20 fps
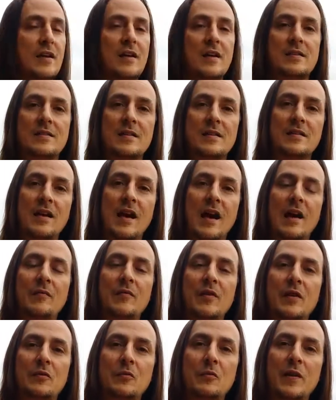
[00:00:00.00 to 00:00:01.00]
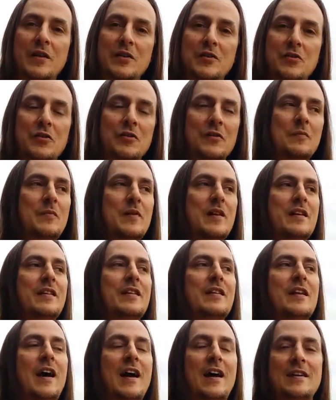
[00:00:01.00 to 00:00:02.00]
It's a time that we should be
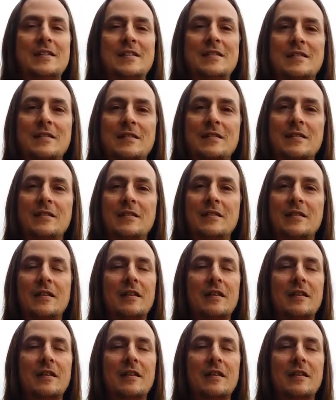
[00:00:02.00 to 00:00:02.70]
nicer.